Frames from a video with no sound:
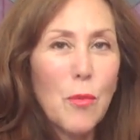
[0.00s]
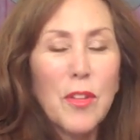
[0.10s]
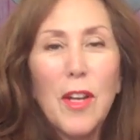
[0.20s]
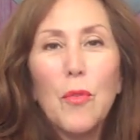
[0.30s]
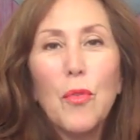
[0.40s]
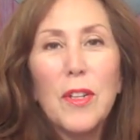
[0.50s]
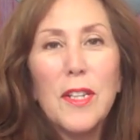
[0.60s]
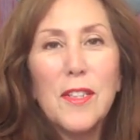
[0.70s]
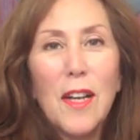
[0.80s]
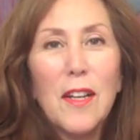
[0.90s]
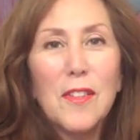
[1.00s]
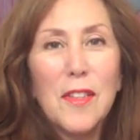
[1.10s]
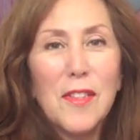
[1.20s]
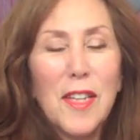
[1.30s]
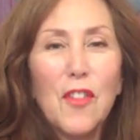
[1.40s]
what that really does
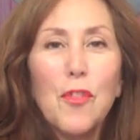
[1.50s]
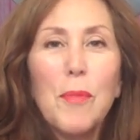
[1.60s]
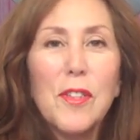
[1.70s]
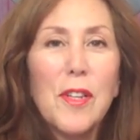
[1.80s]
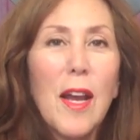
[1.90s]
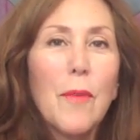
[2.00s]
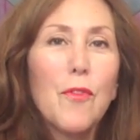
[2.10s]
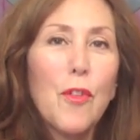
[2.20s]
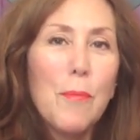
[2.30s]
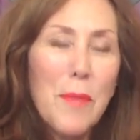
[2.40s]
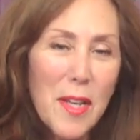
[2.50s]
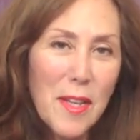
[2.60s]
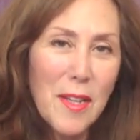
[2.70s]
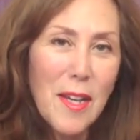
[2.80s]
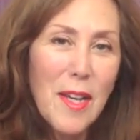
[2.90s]
is gives me time for me.